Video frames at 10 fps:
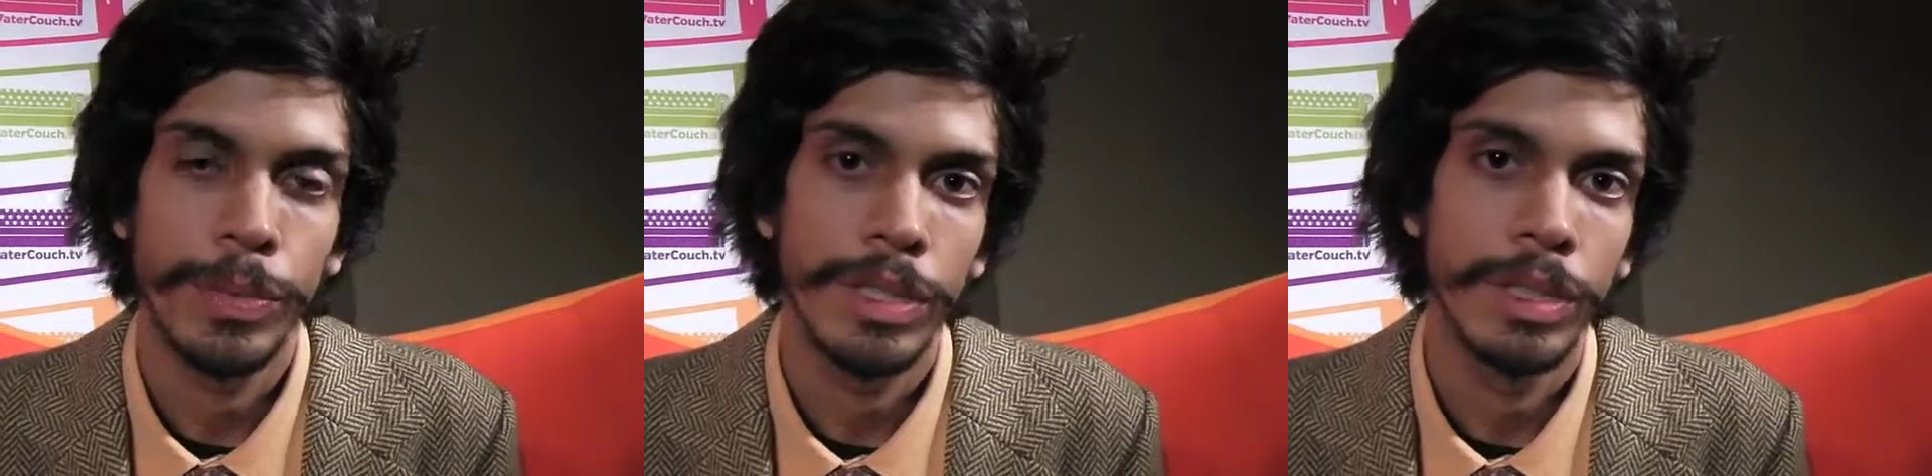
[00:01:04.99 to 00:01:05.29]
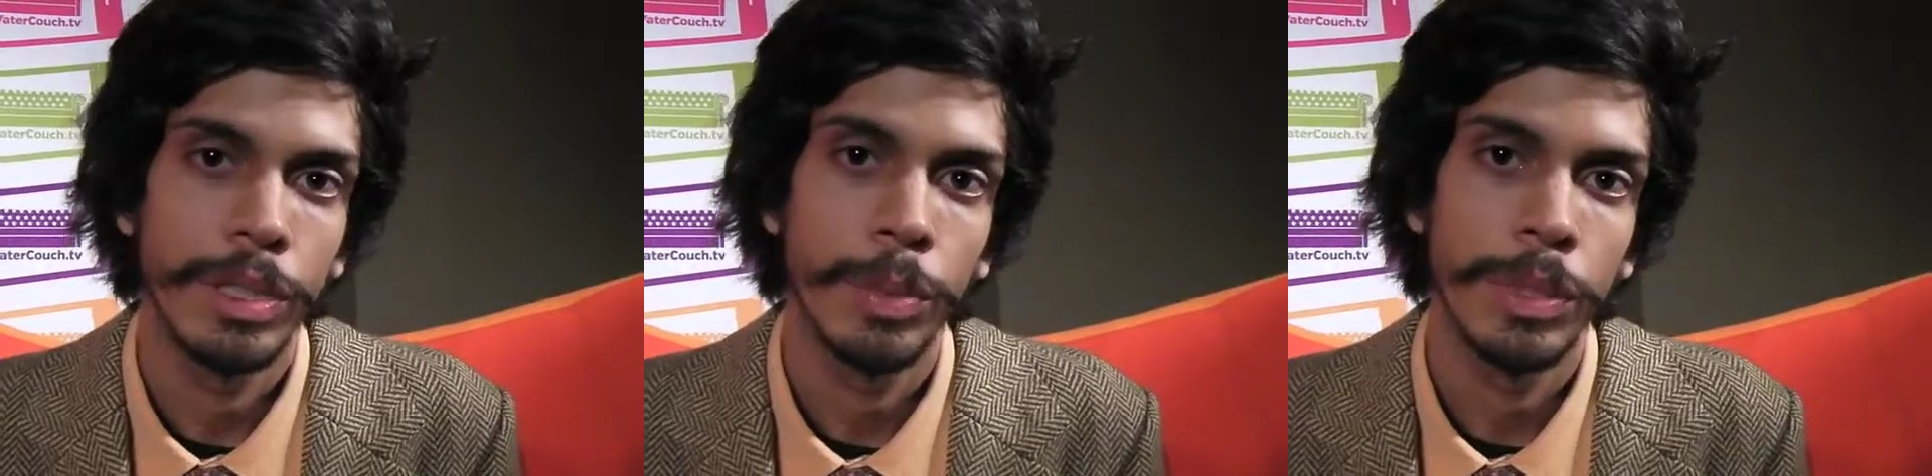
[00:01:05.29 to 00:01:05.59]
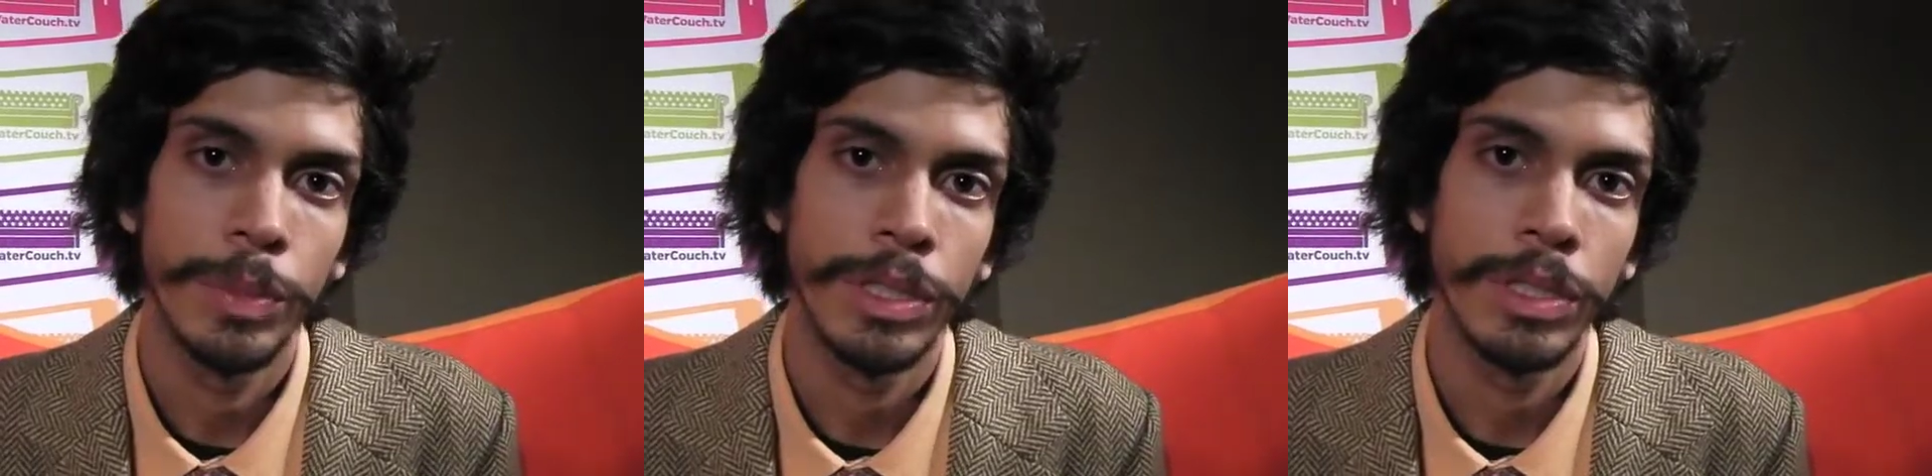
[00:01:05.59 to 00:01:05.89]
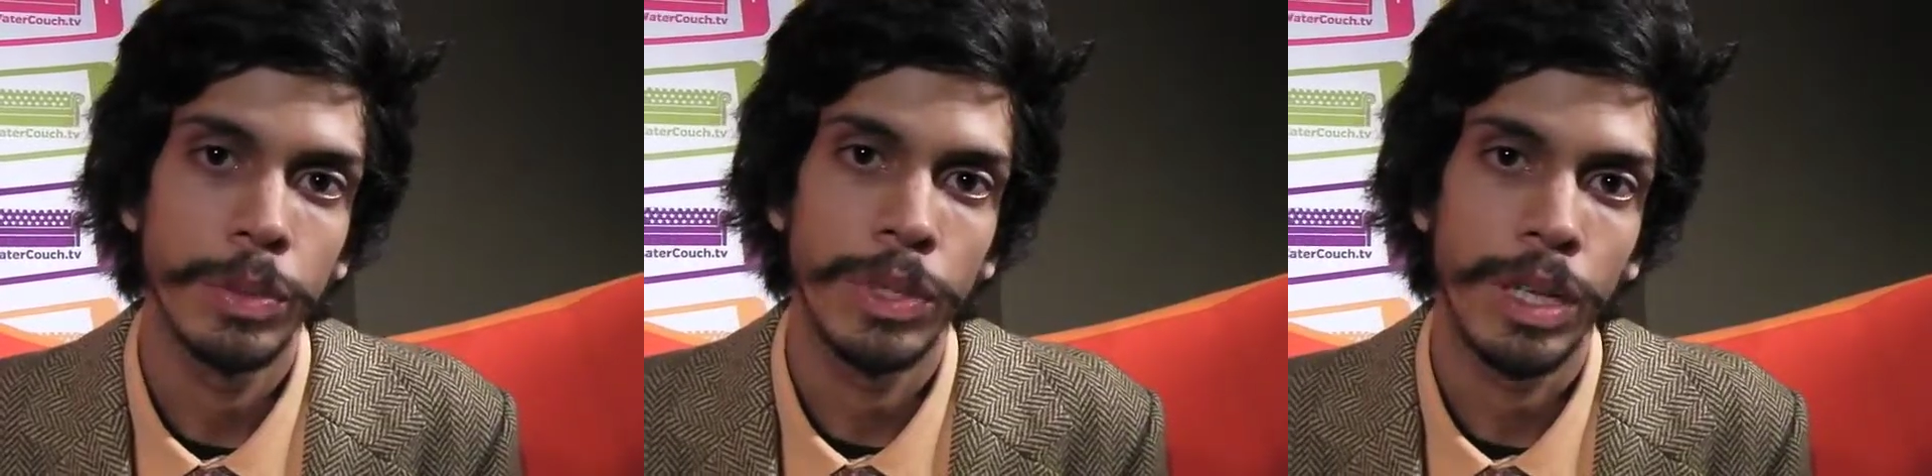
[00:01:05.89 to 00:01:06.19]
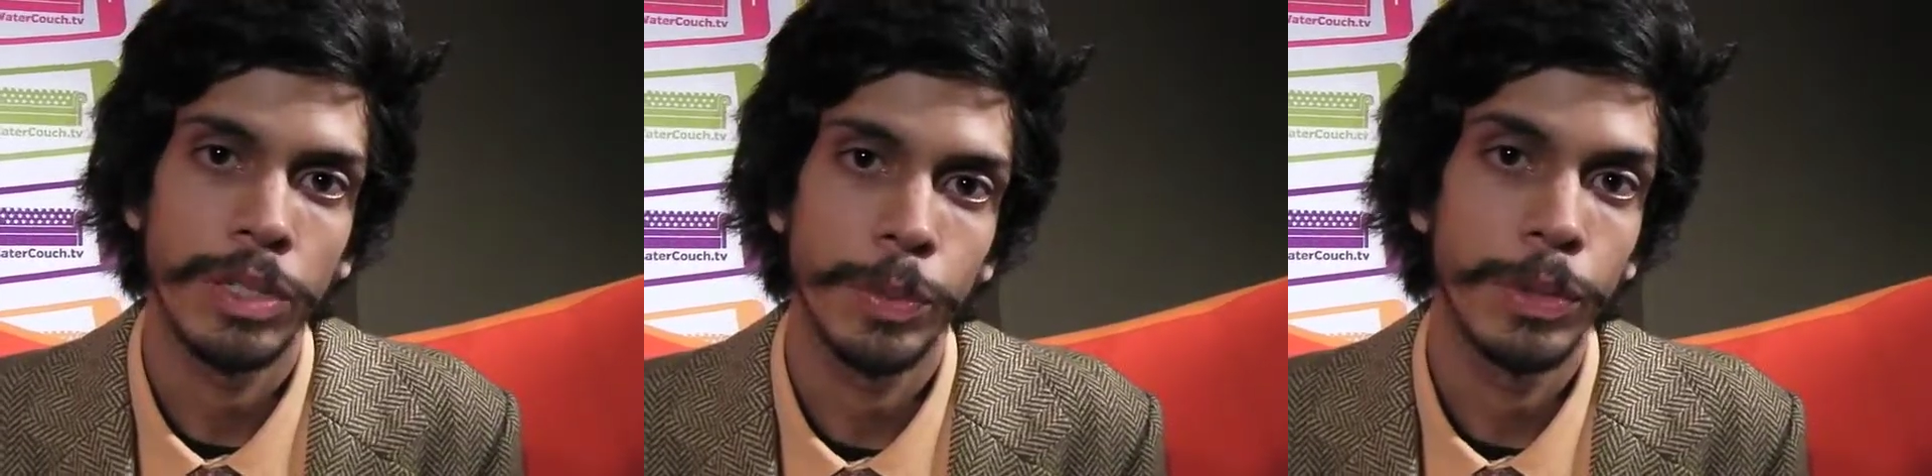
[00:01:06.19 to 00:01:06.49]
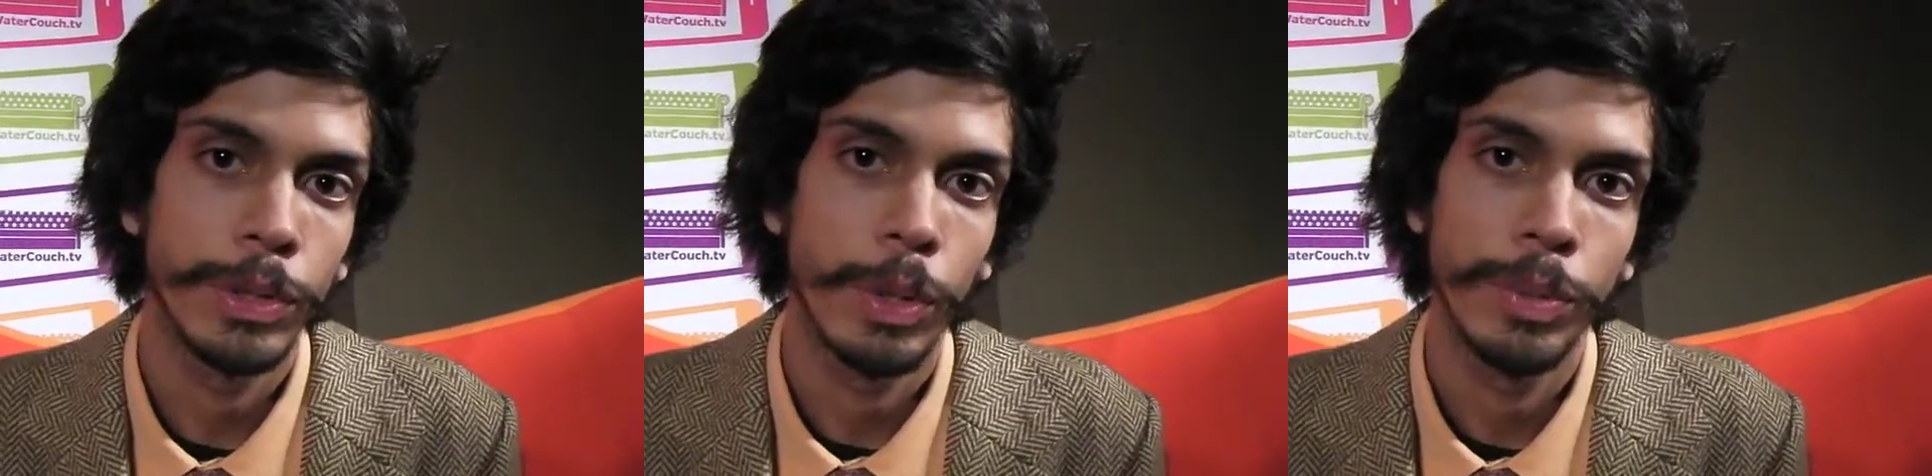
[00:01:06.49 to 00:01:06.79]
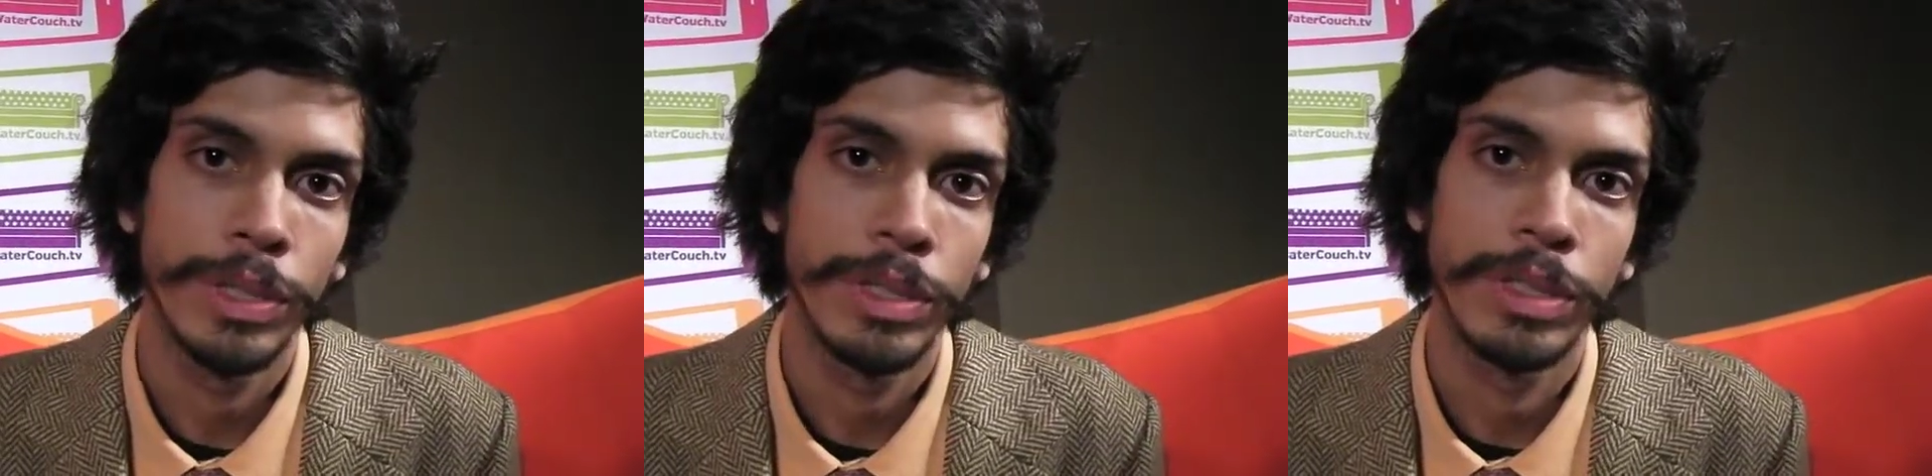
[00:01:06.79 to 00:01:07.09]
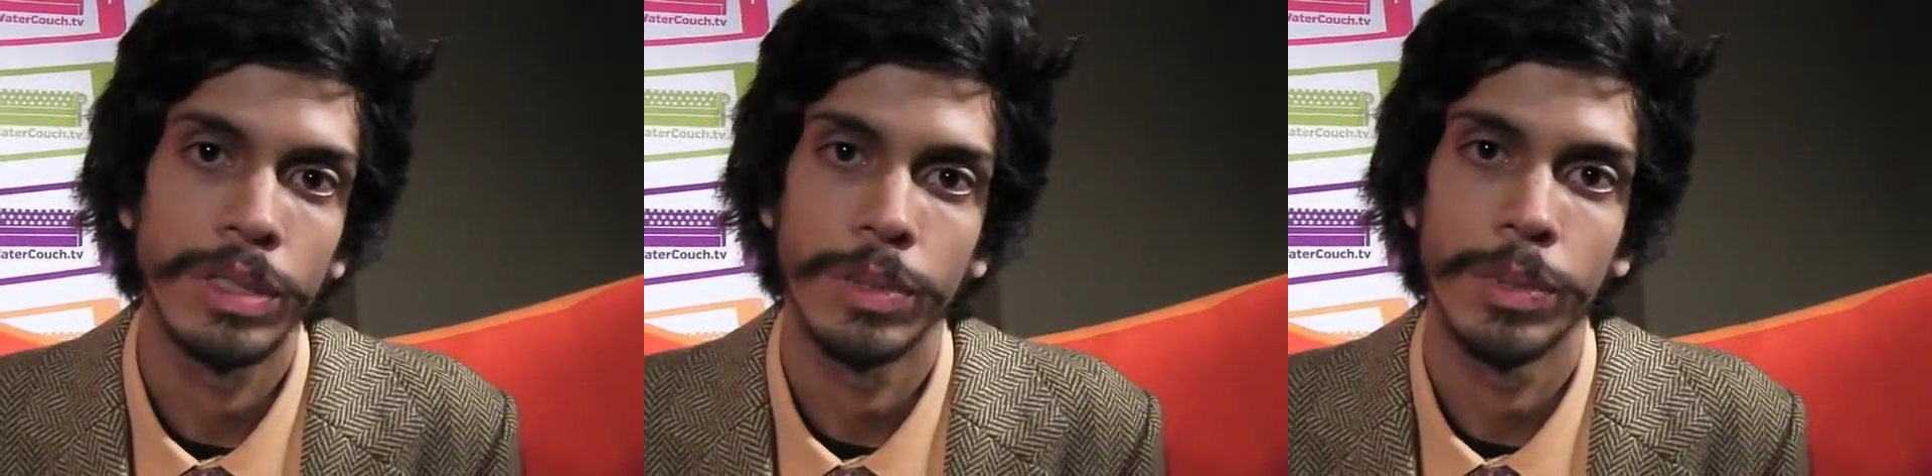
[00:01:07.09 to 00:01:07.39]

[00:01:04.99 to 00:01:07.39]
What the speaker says: being human beings, we are spiritual beings.